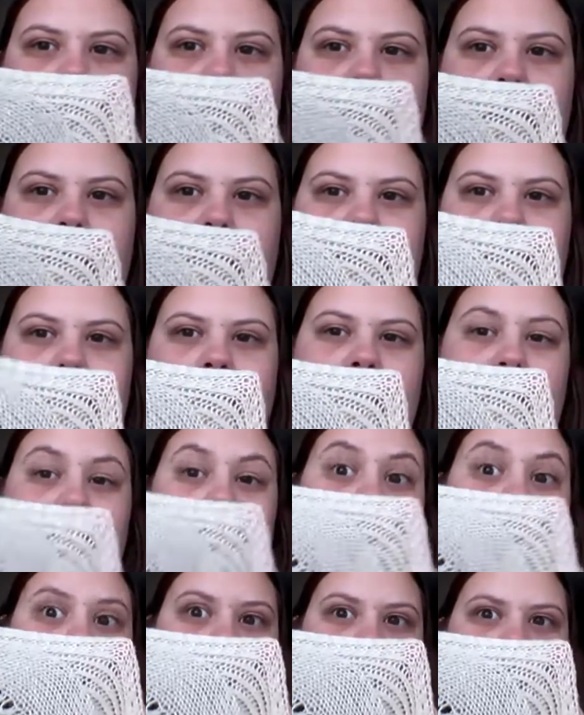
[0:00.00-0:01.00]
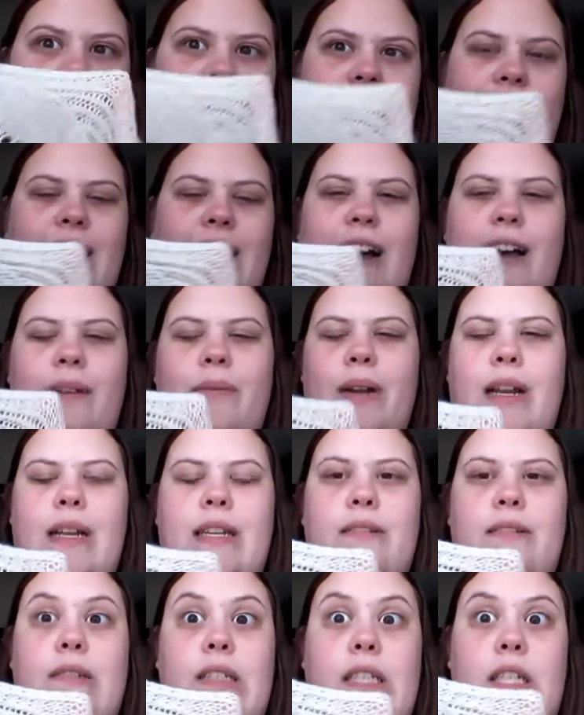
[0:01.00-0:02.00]
of those yarns that I got when I
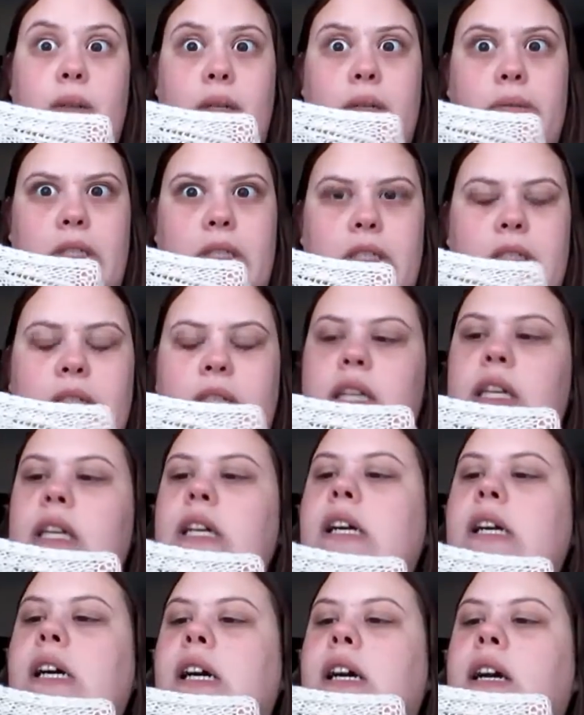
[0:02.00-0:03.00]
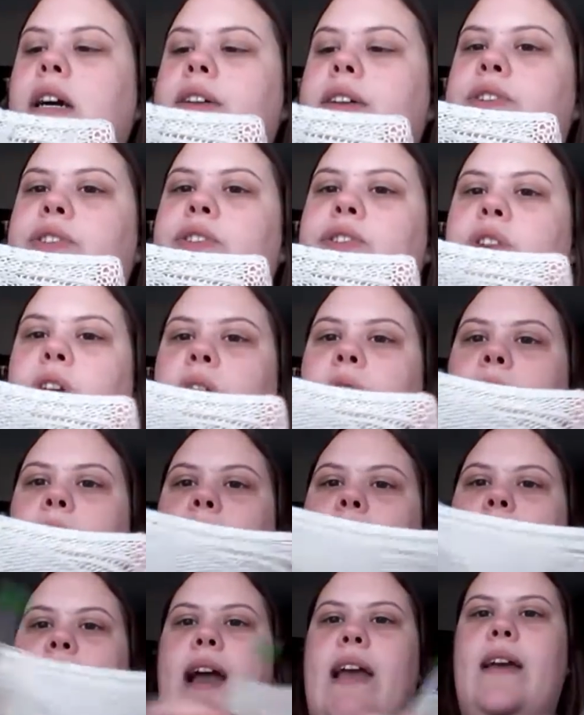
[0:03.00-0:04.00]
didn't really know what I was doing.
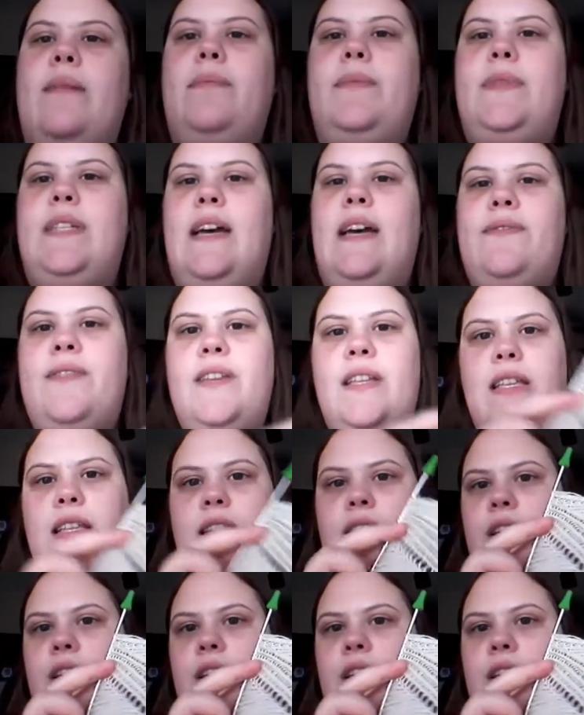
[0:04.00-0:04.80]
So I am definitely